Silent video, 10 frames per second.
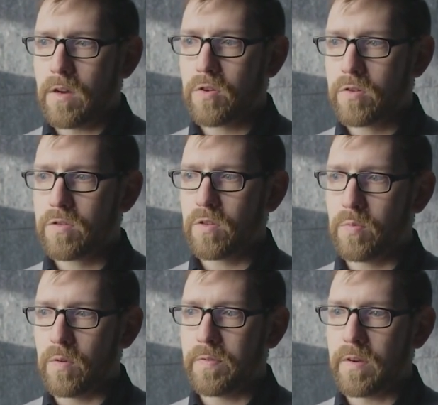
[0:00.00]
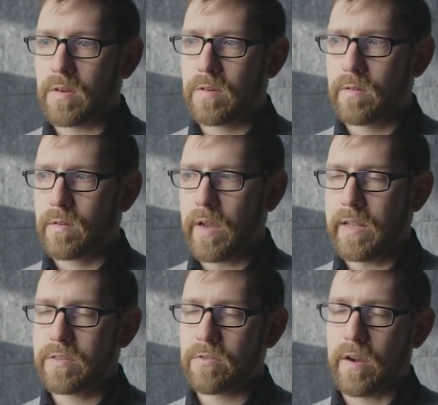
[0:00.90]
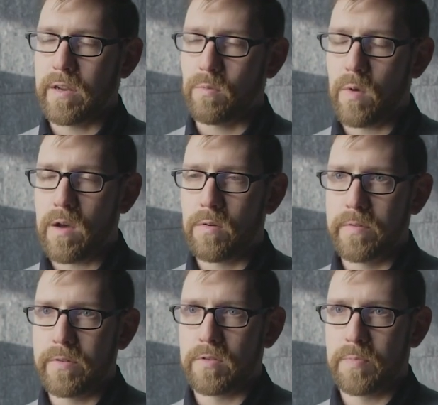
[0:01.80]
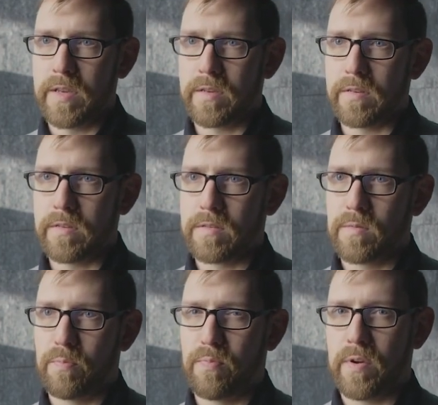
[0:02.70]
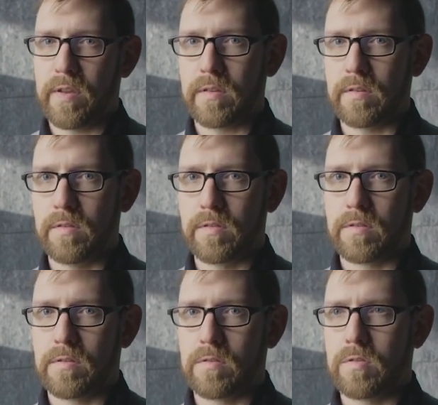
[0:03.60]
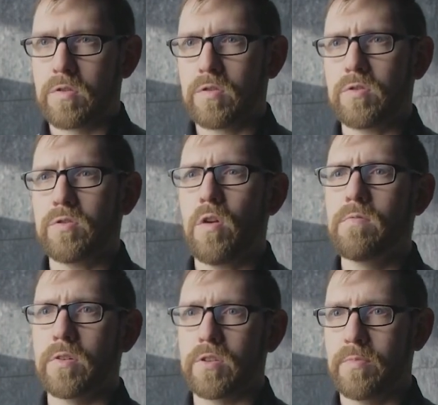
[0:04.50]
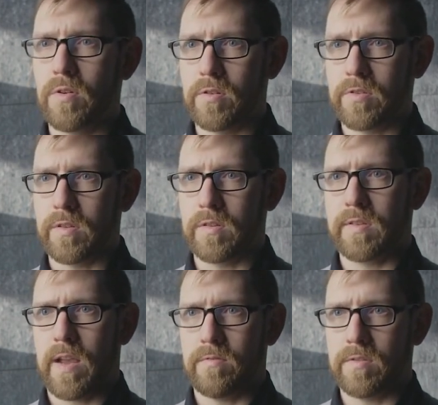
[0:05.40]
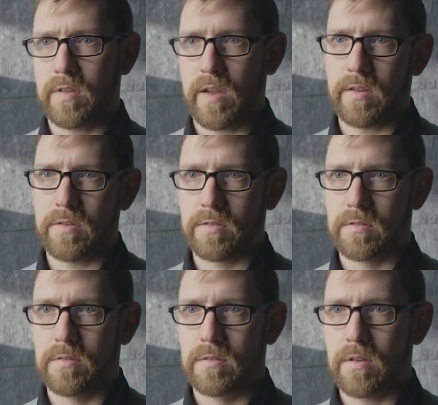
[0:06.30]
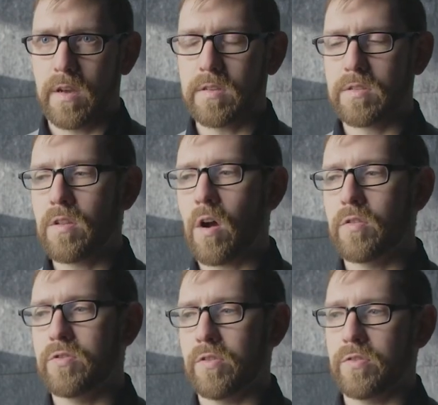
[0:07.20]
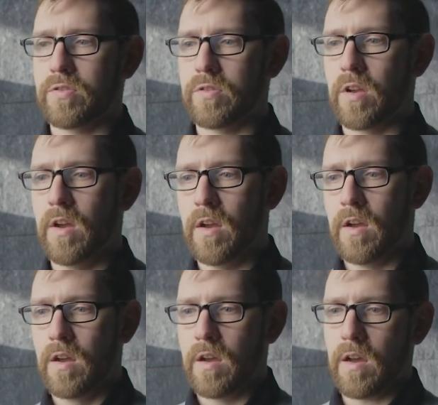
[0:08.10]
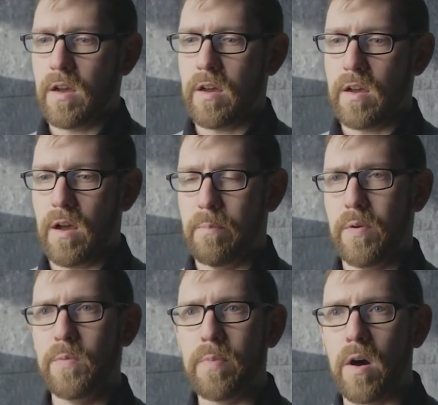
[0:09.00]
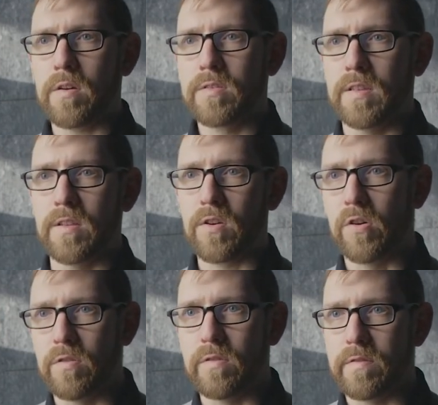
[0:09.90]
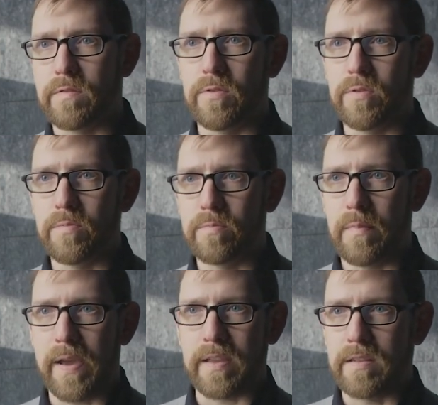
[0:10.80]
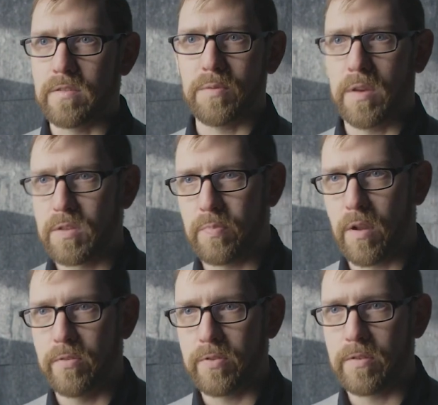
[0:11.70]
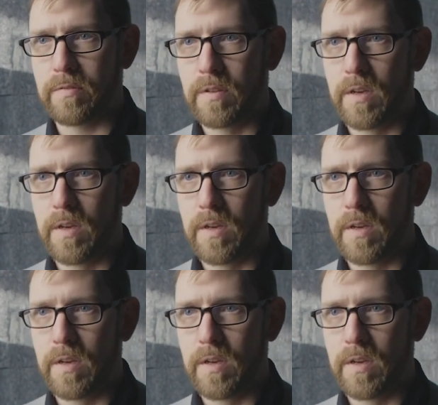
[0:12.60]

a good subwoofer integrated well with your speakers brings so much more to the soundstage. It's not just a boombox in the corner of the room making some explosion.